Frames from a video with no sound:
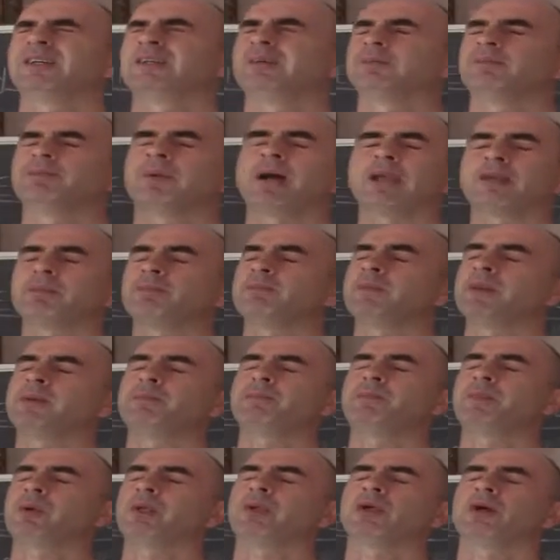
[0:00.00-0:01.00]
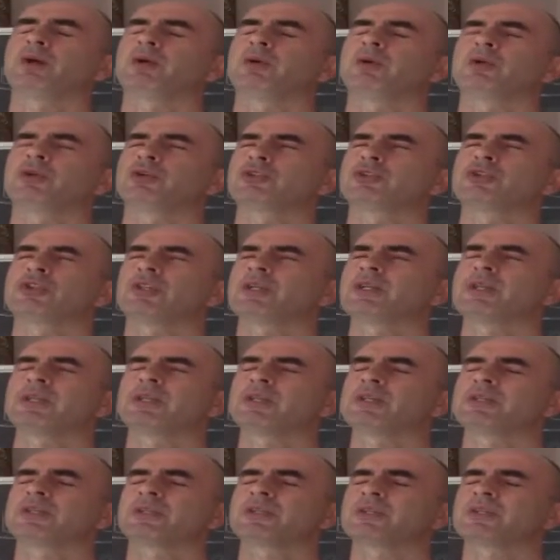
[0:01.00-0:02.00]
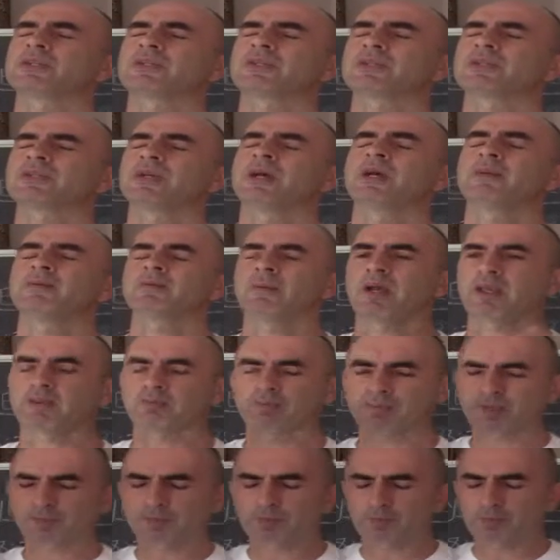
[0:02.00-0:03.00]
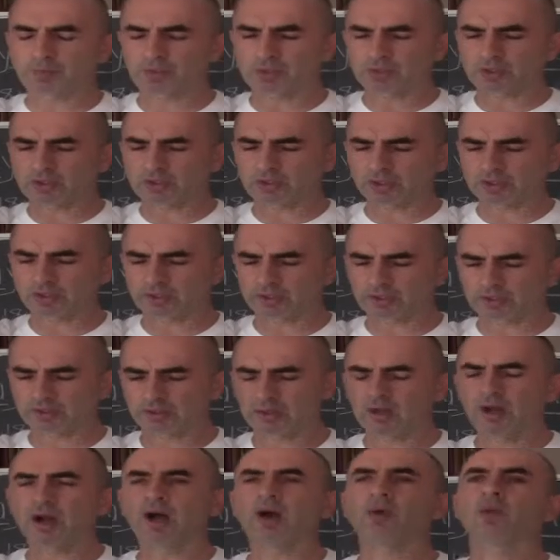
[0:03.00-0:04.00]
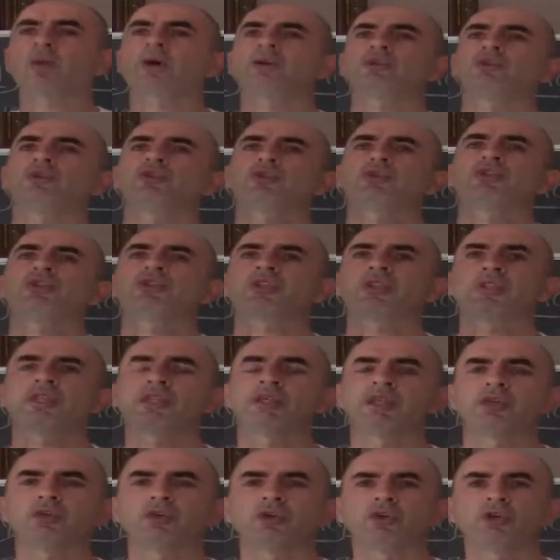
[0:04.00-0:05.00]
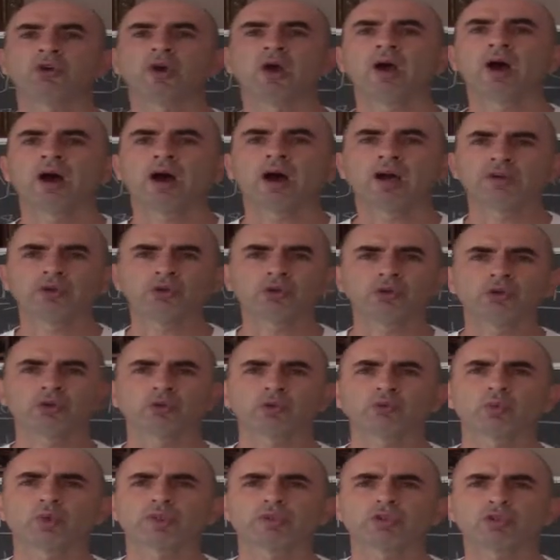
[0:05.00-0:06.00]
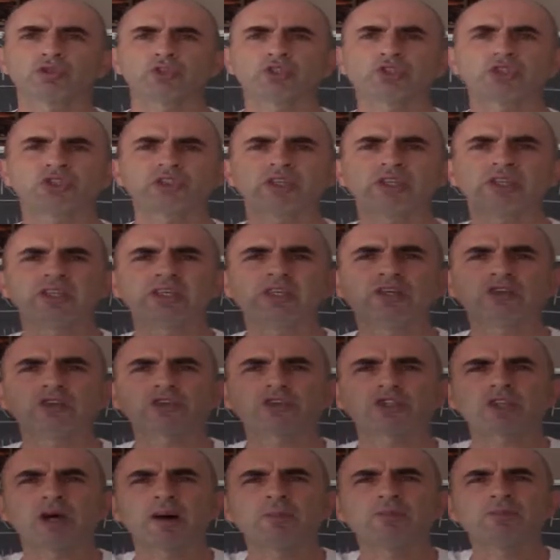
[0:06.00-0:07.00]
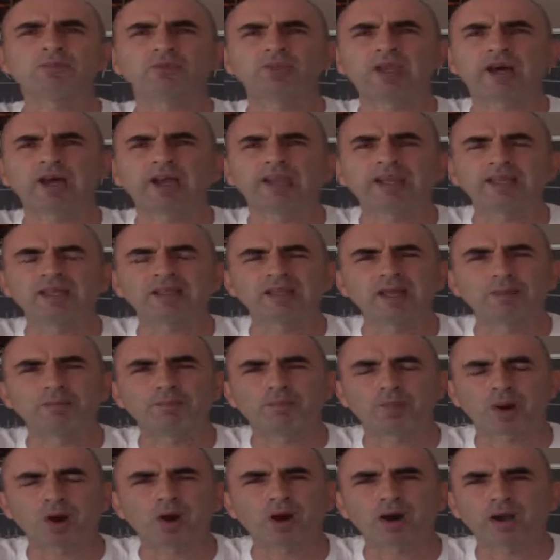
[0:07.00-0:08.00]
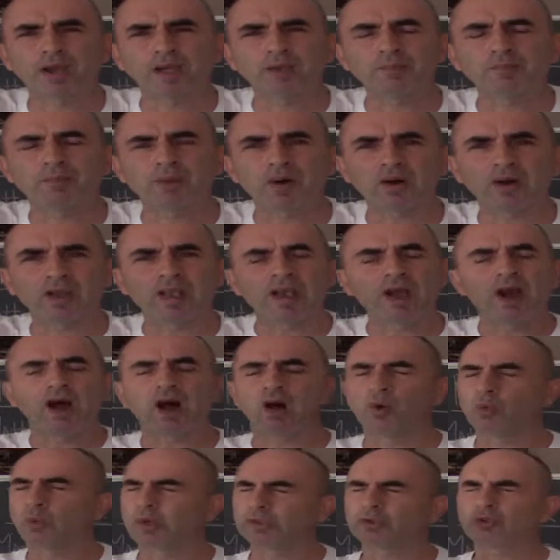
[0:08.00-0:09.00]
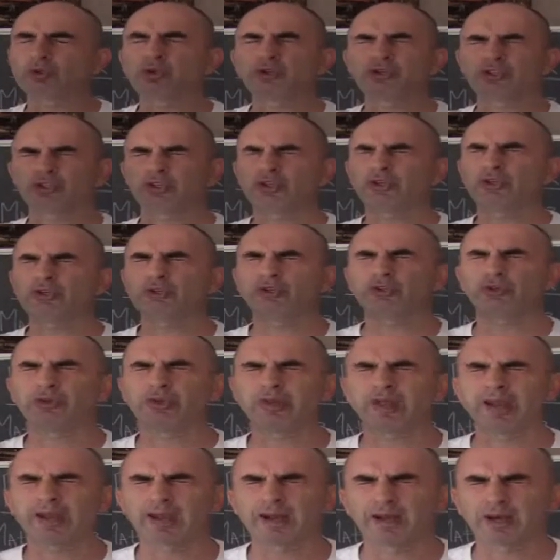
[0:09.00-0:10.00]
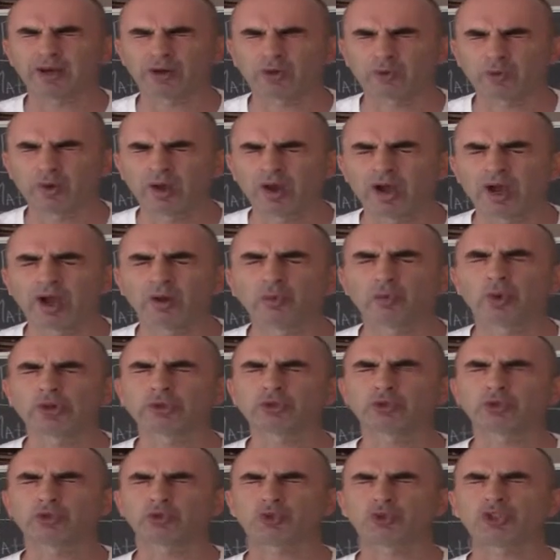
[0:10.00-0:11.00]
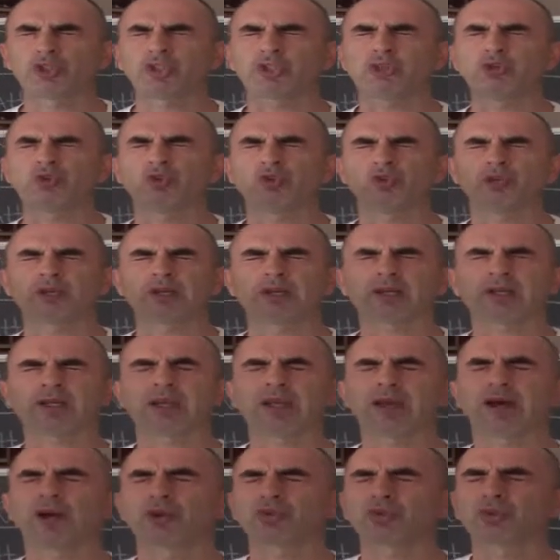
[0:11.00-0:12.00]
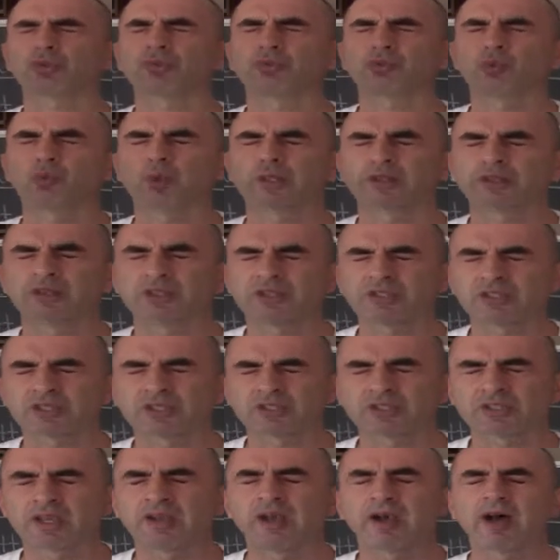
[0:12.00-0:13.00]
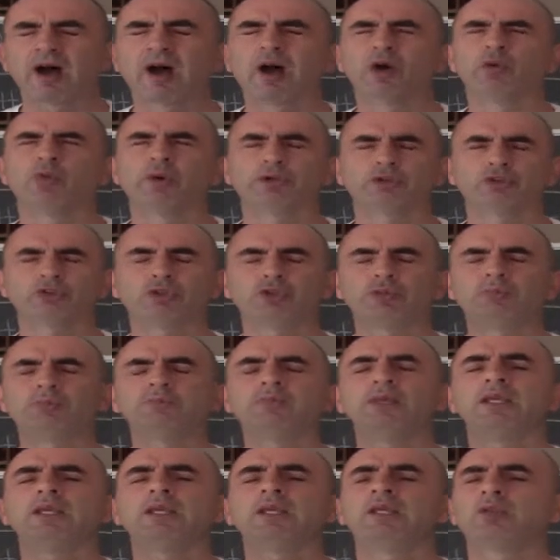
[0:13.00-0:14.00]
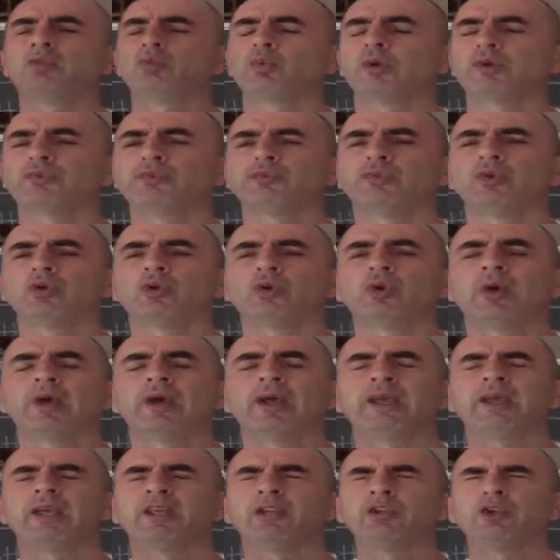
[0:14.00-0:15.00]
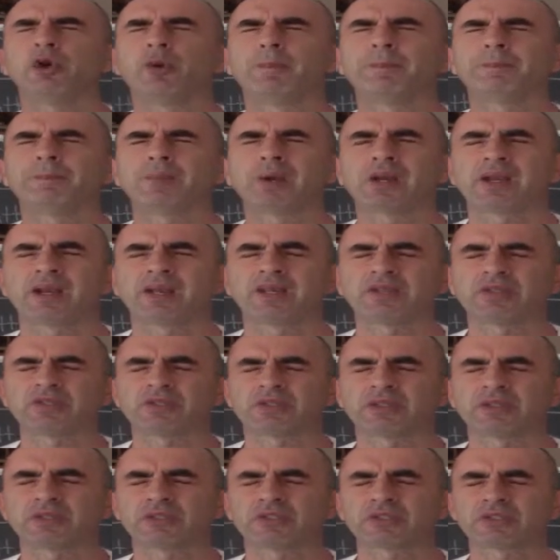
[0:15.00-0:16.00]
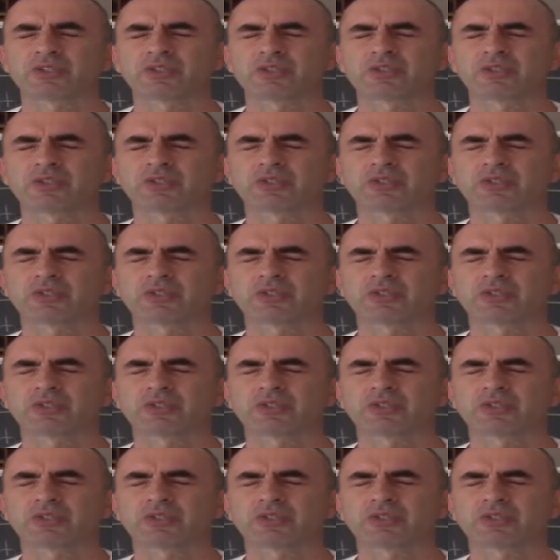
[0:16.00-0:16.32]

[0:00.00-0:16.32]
Make me pure, Lord Jesus. Make me pure. I want to see you. I do not want to see you someday in the by and by. I want to see you now. I want to see you in the cloud of witnesses. I want to meet with you in your presence.